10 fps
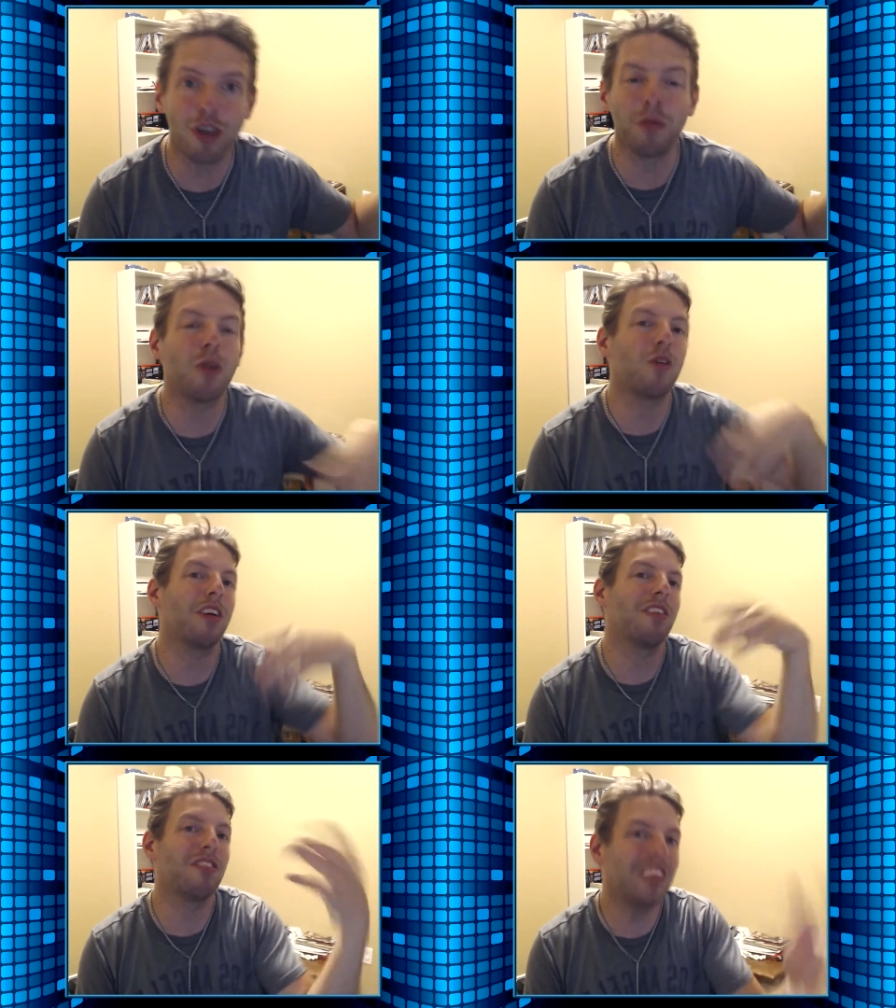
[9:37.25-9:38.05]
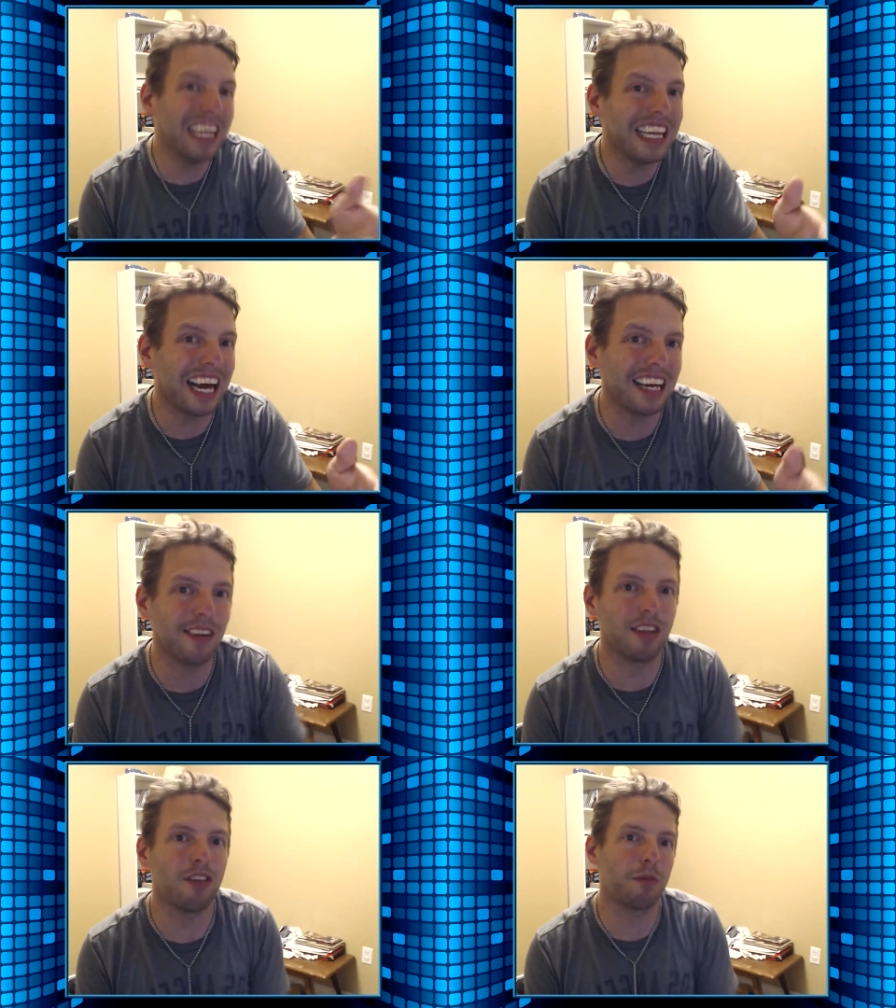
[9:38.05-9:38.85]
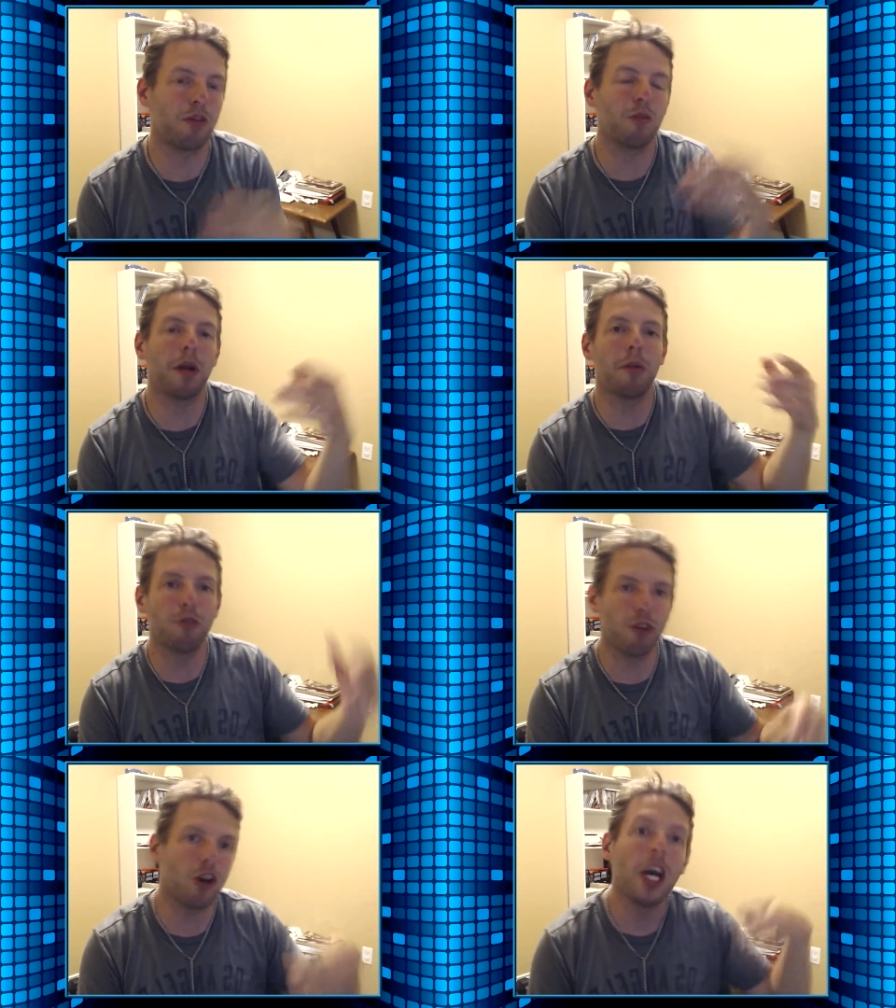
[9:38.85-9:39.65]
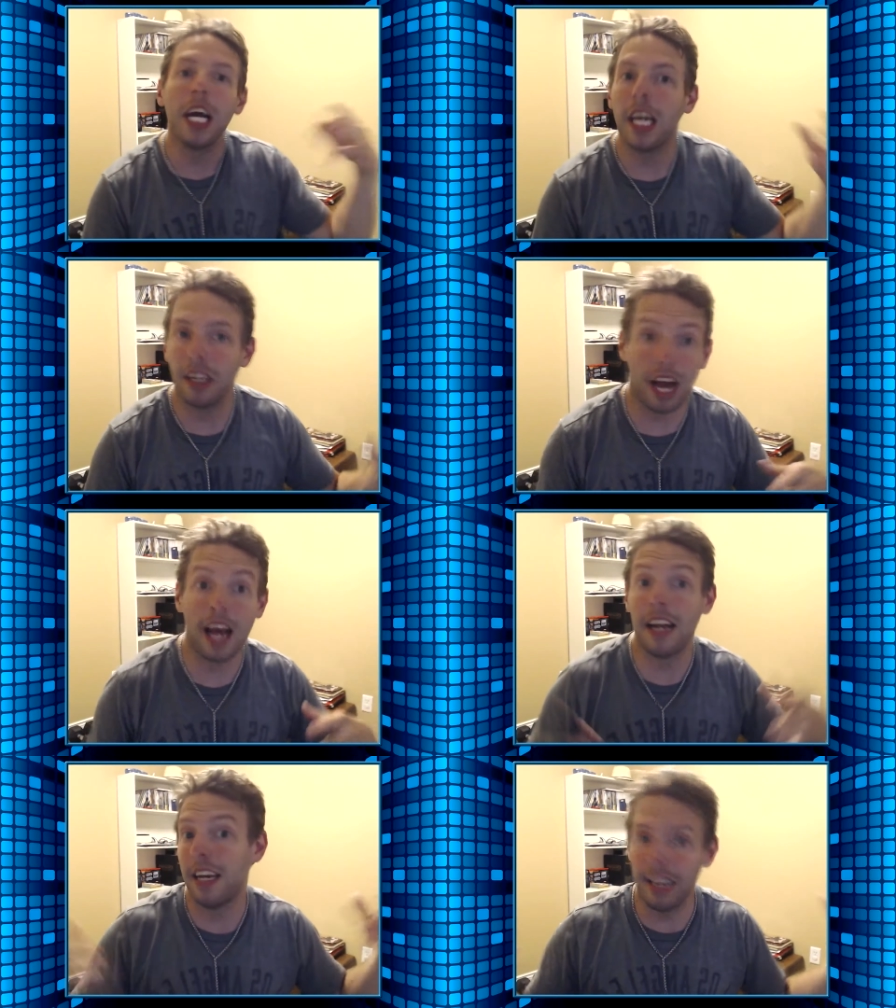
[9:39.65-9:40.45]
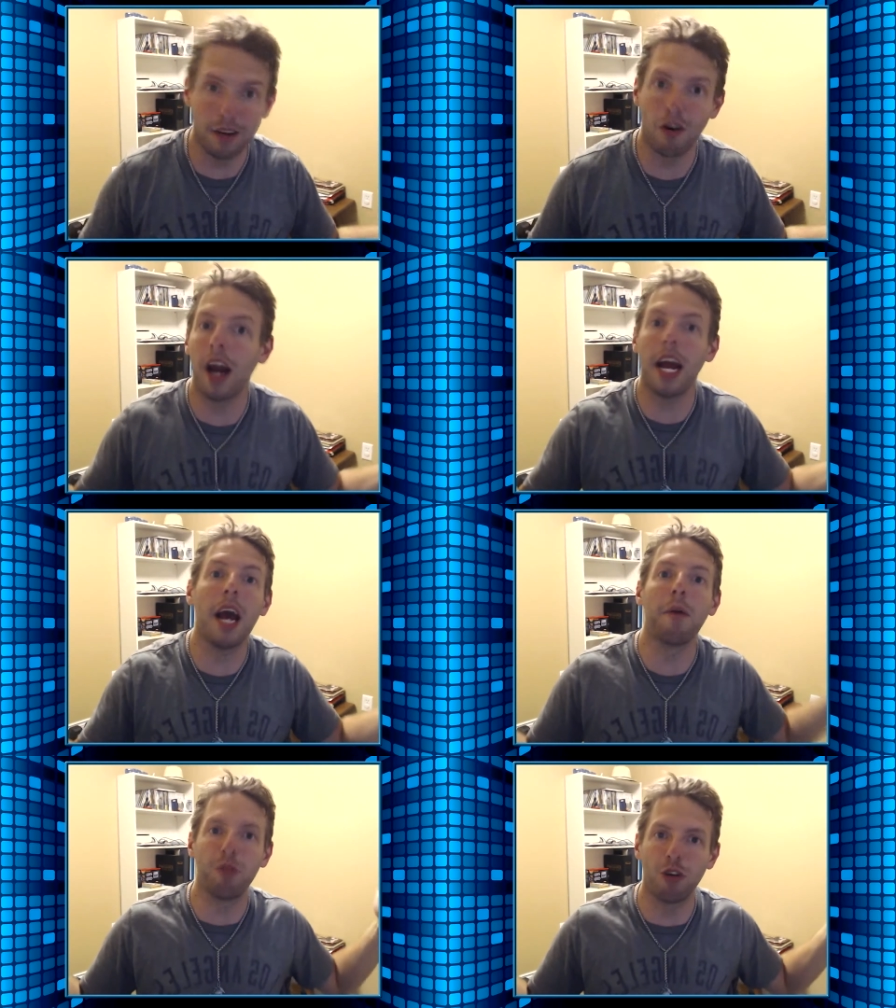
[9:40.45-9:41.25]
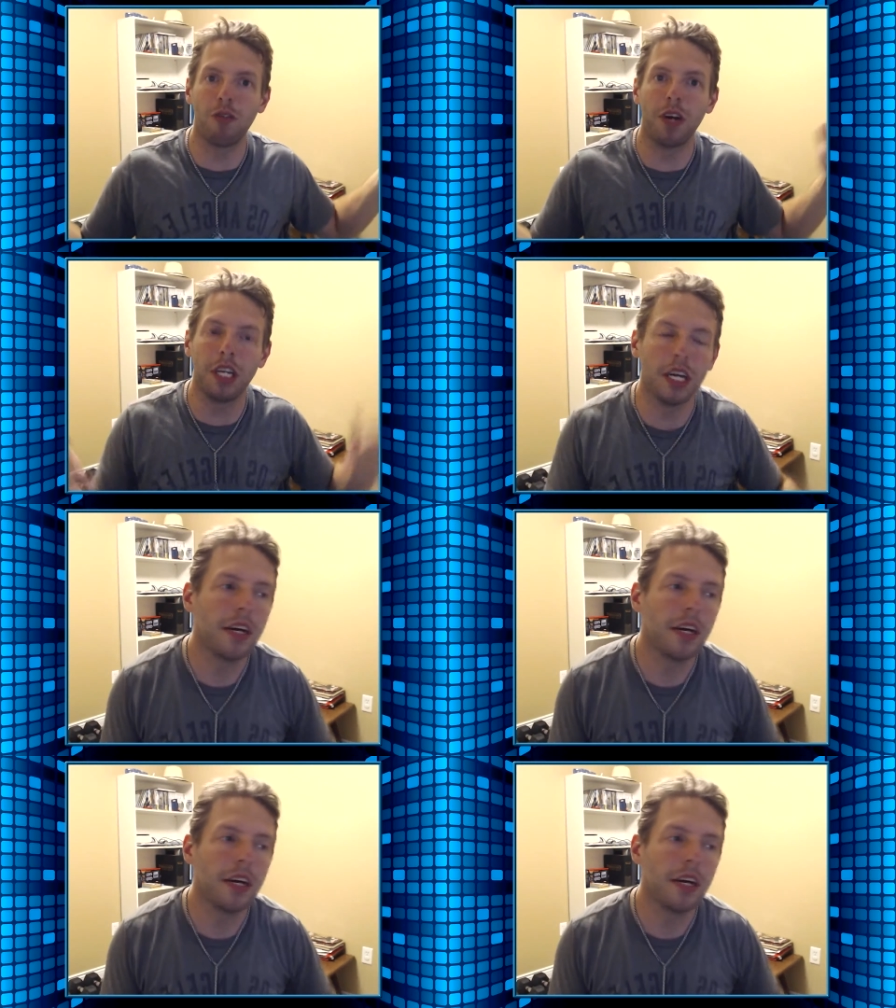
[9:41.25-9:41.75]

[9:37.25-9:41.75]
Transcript: We don't really see that here in this episode, but I'm sure he and here I am sort of idea.